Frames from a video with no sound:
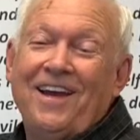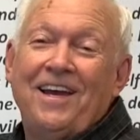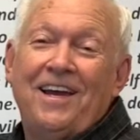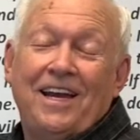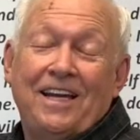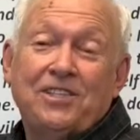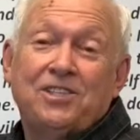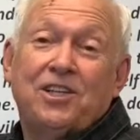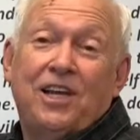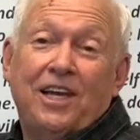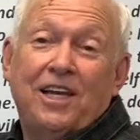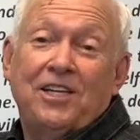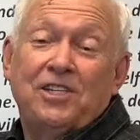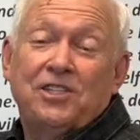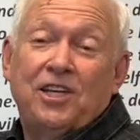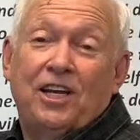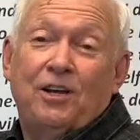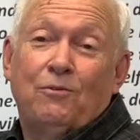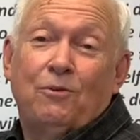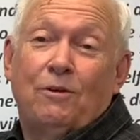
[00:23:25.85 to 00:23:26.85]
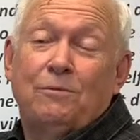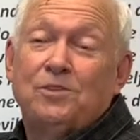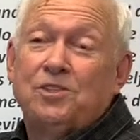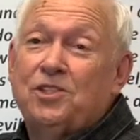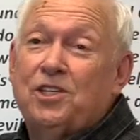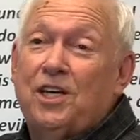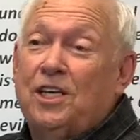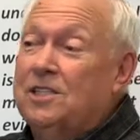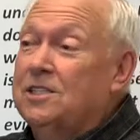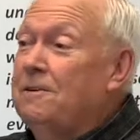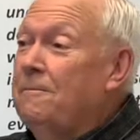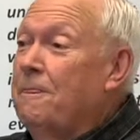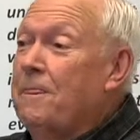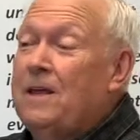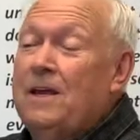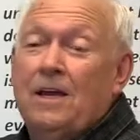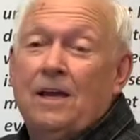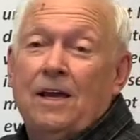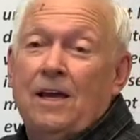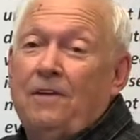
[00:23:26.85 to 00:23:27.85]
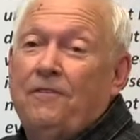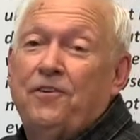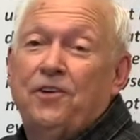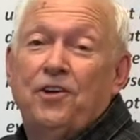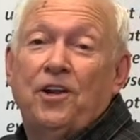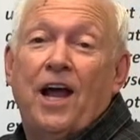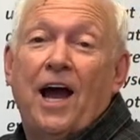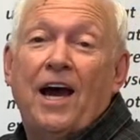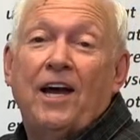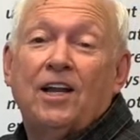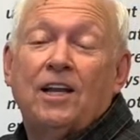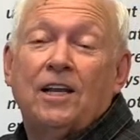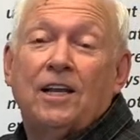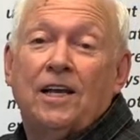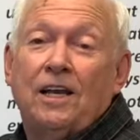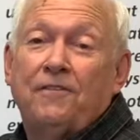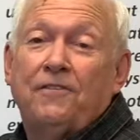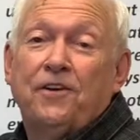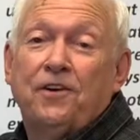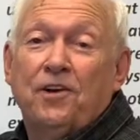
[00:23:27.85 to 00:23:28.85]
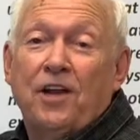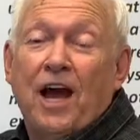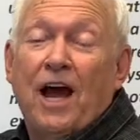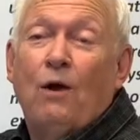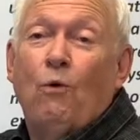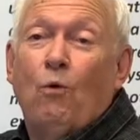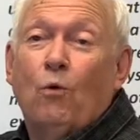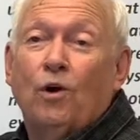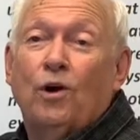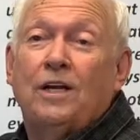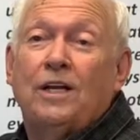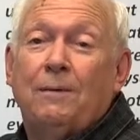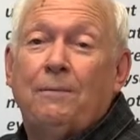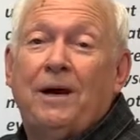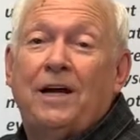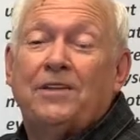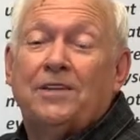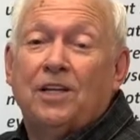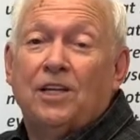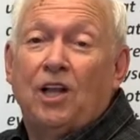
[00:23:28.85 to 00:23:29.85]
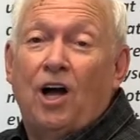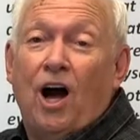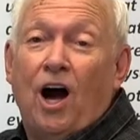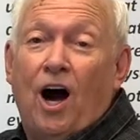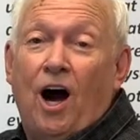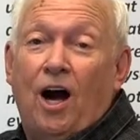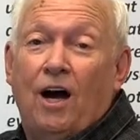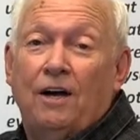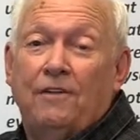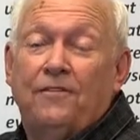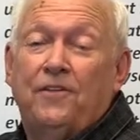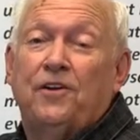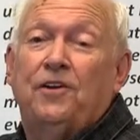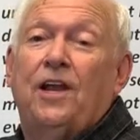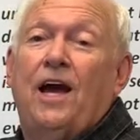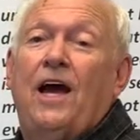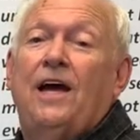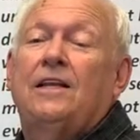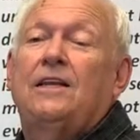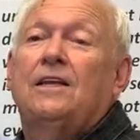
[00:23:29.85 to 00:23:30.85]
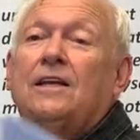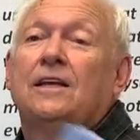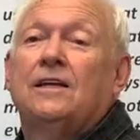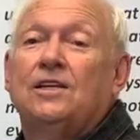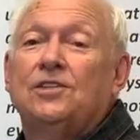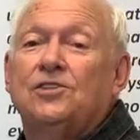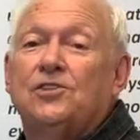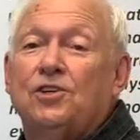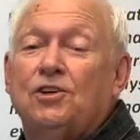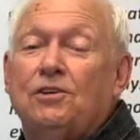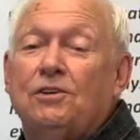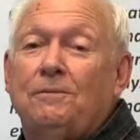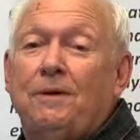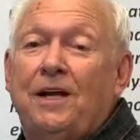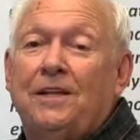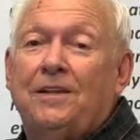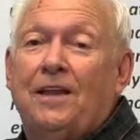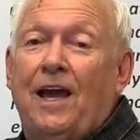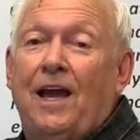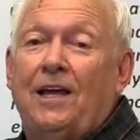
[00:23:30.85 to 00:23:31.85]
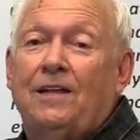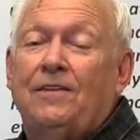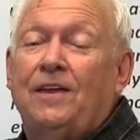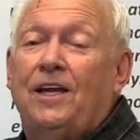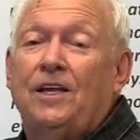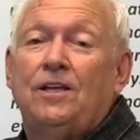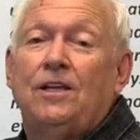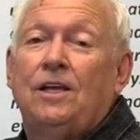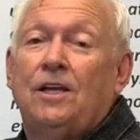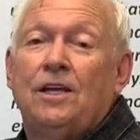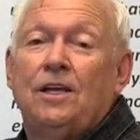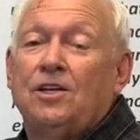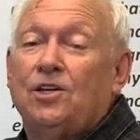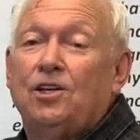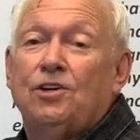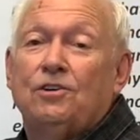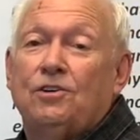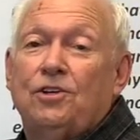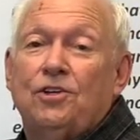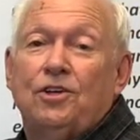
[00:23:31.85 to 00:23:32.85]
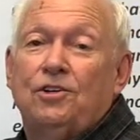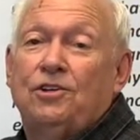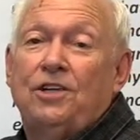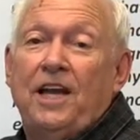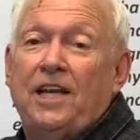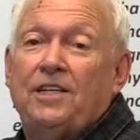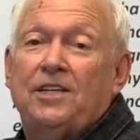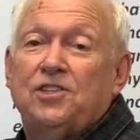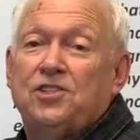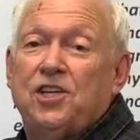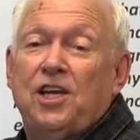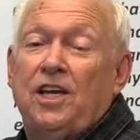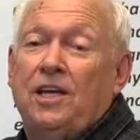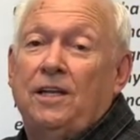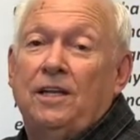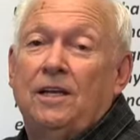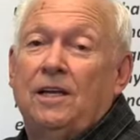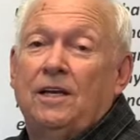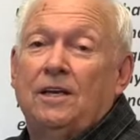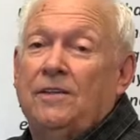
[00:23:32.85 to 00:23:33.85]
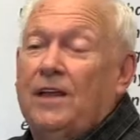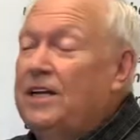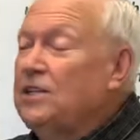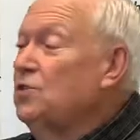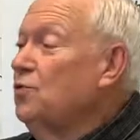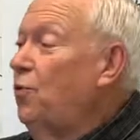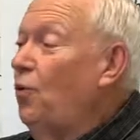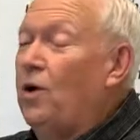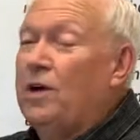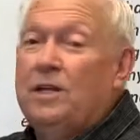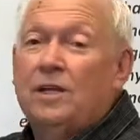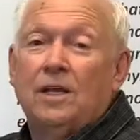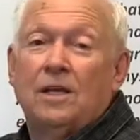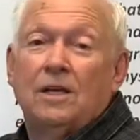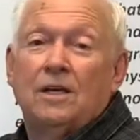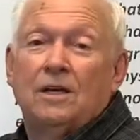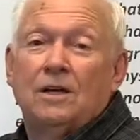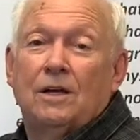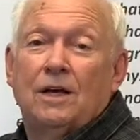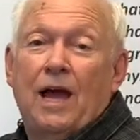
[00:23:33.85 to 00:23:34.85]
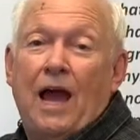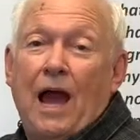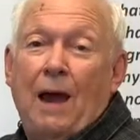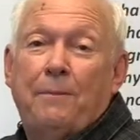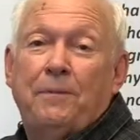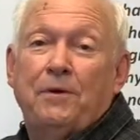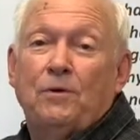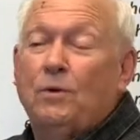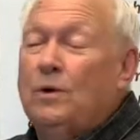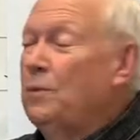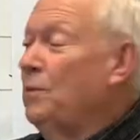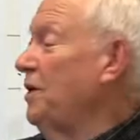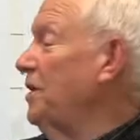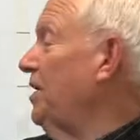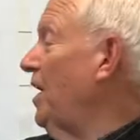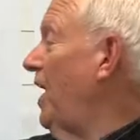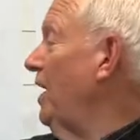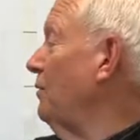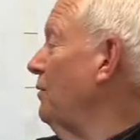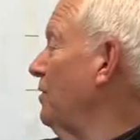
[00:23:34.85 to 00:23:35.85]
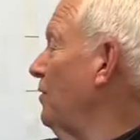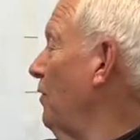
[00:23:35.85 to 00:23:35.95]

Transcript: it's like he said in Romans 6, if you're not worried about the law, if you're not concerned about that, then you're dead to sin. That's what happened when we died with